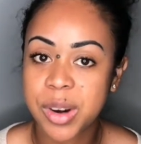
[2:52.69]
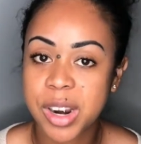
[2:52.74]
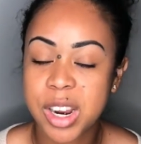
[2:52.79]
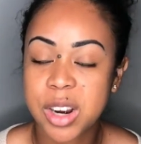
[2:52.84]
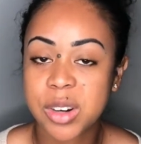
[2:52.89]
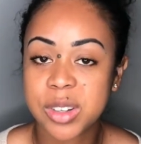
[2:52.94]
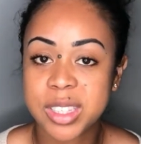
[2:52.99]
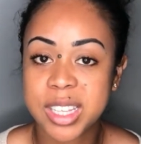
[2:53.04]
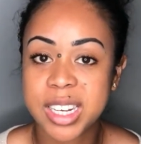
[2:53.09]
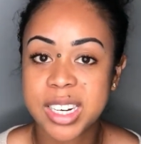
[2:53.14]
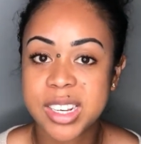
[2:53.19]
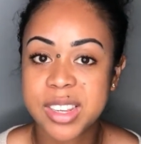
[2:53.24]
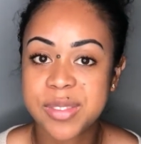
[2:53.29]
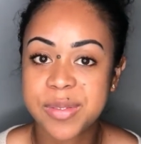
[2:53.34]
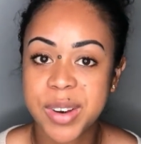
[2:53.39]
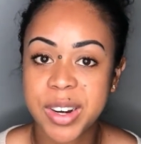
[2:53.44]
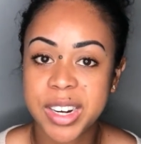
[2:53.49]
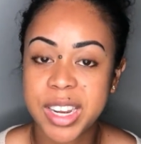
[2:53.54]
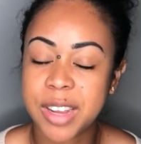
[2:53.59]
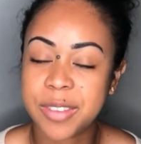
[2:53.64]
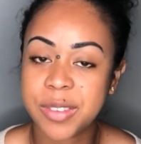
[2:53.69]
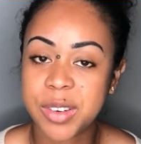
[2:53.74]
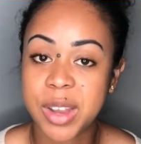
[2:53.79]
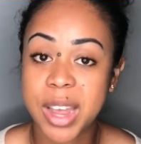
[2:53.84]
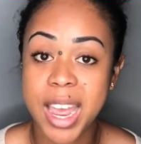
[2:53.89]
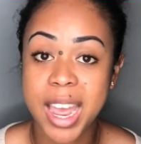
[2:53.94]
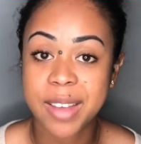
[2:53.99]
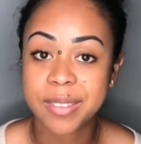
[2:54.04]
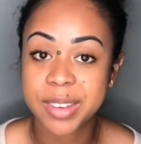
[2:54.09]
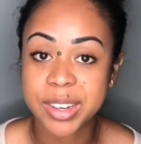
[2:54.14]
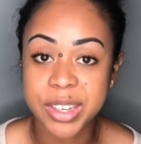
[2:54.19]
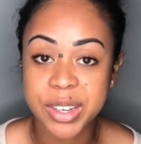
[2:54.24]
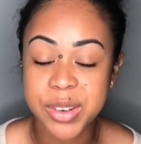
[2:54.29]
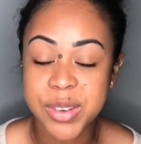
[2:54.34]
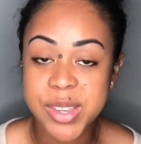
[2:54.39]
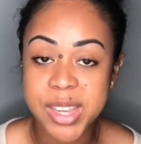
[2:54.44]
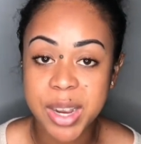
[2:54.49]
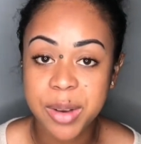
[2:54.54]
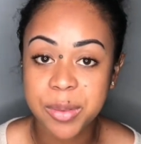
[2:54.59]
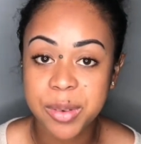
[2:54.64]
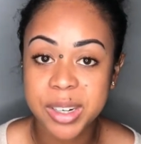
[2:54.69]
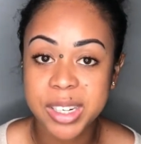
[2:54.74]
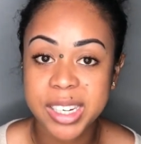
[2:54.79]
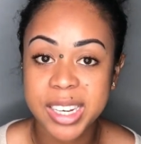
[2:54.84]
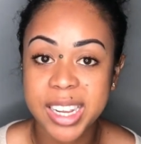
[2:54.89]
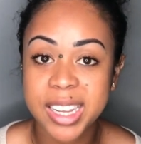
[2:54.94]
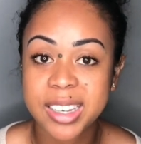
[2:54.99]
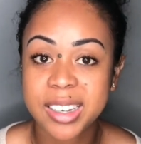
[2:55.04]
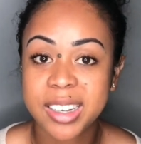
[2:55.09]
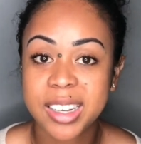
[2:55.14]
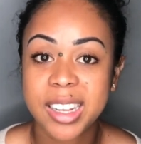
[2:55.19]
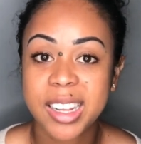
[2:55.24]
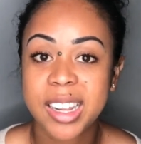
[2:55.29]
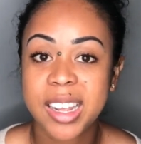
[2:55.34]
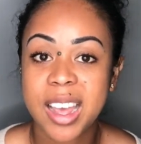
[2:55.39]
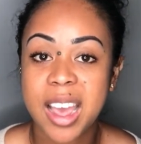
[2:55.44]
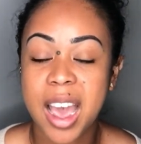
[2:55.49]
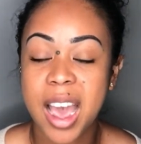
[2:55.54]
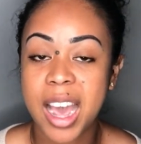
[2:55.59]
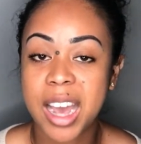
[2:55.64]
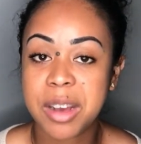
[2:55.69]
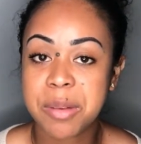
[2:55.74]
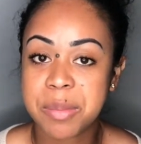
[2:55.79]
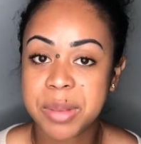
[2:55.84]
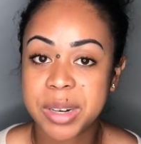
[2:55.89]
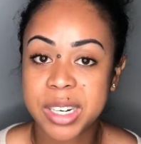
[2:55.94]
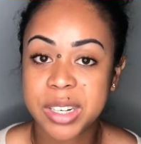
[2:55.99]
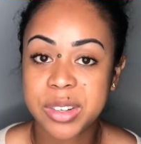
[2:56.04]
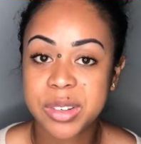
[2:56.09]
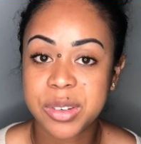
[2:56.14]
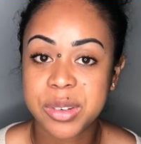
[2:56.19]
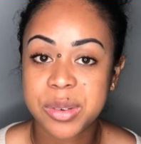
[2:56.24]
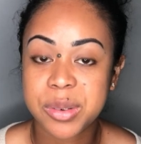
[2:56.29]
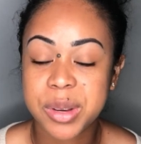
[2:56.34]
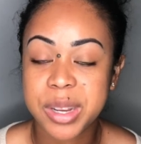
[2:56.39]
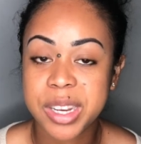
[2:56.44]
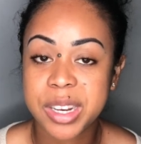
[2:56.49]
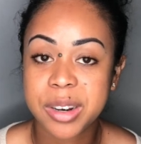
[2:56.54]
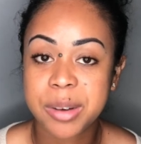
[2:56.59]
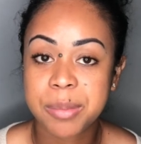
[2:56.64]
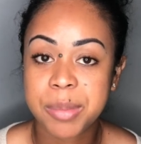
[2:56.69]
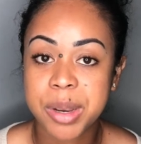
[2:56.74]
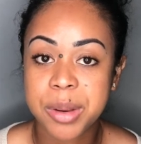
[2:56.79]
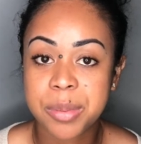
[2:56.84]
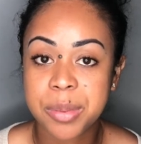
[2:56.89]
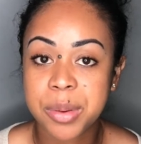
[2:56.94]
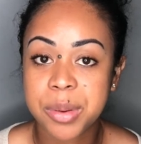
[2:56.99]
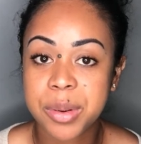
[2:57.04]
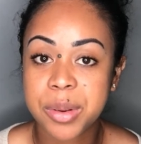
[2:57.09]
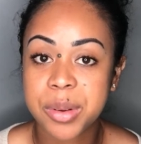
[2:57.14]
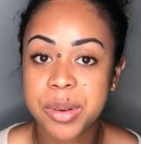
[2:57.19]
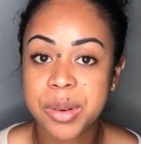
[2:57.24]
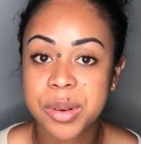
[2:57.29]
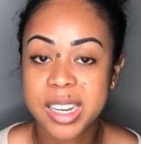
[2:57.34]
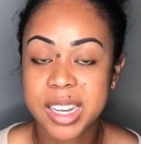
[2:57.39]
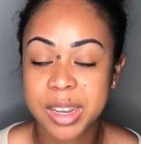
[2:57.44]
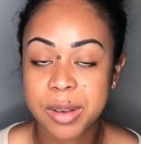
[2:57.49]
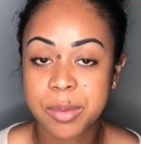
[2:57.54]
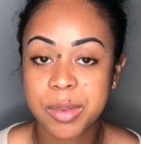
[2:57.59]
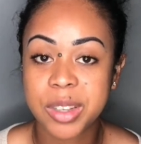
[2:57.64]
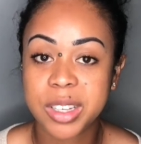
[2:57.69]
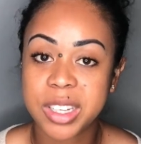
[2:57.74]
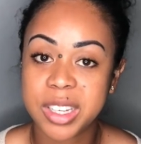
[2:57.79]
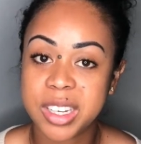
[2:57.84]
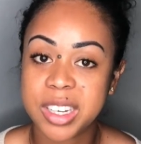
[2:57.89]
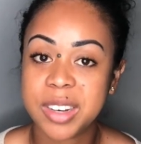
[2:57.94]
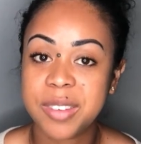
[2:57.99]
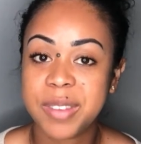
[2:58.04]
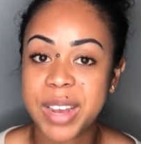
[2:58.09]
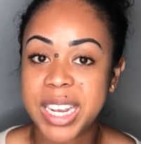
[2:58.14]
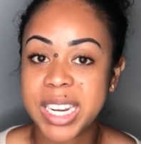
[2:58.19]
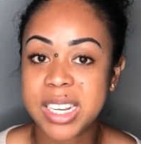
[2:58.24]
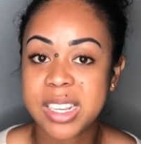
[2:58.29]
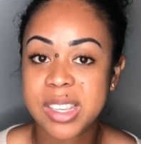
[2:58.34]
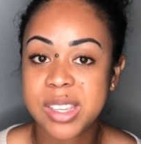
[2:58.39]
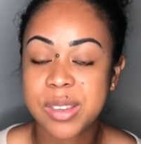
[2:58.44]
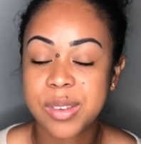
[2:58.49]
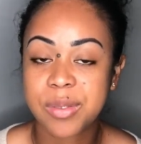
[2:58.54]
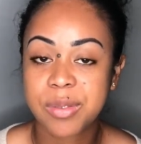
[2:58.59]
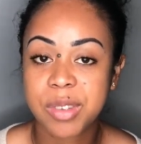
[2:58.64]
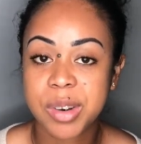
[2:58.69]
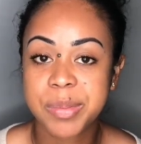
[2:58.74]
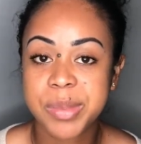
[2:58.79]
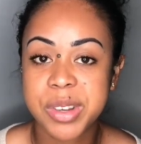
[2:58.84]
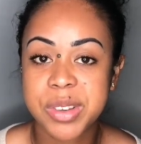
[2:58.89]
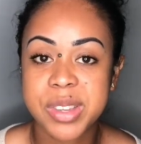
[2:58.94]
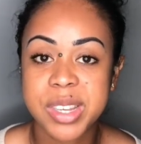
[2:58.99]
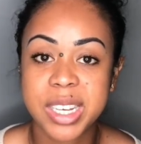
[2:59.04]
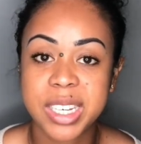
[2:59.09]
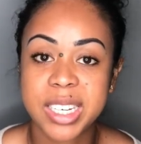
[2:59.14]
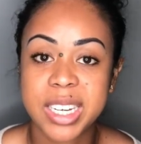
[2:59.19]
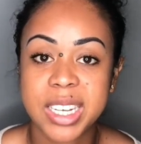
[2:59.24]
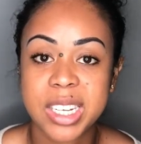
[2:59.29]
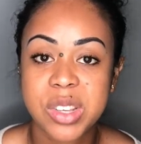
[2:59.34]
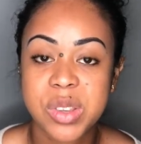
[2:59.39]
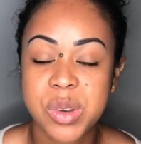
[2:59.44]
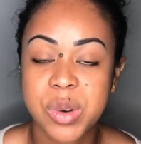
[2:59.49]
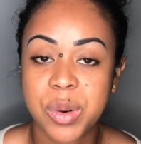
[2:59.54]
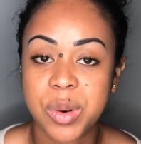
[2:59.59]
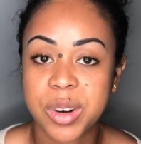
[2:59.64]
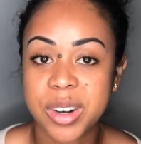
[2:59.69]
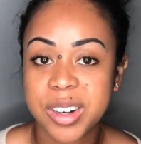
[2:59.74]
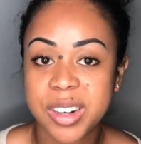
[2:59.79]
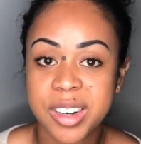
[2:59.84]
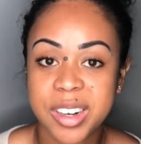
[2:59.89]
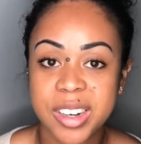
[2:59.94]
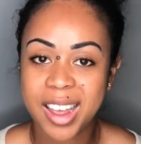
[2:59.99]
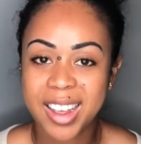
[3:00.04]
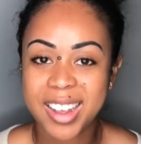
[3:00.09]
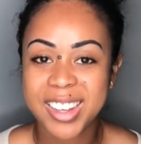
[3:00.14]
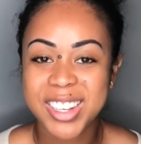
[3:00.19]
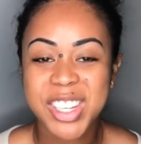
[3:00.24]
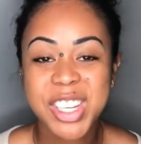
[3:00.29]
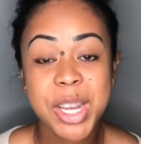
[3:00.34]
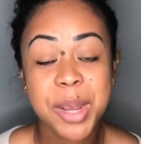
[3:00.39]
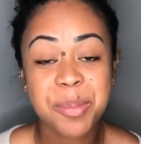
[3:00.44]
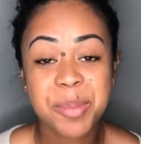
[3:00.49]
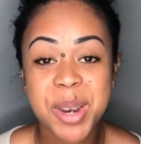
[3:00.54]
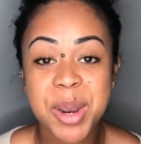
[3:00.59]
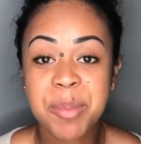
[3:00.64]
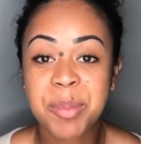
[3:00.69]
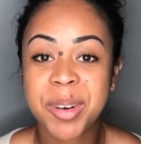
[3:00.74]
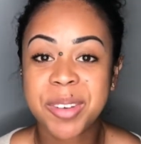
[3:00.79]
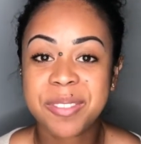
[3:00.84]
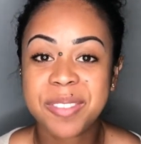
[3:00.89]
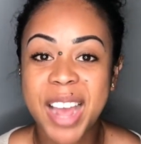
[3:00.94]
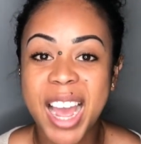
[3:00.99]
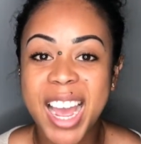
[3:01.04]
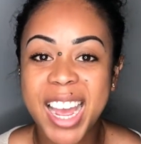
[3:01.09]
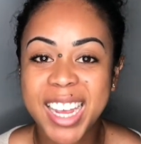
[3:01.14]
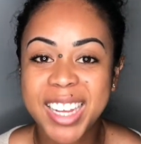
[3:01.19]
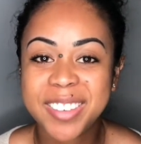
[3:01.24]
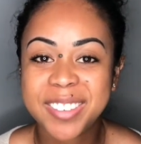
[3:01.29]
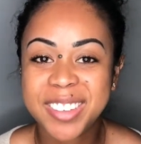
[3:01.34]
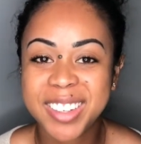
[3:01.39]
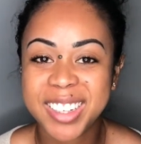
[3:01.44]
I heard that is very helpful. I haven't used that one yet, but I do hear people get really good advice from using Nextdoor. Tip number 5,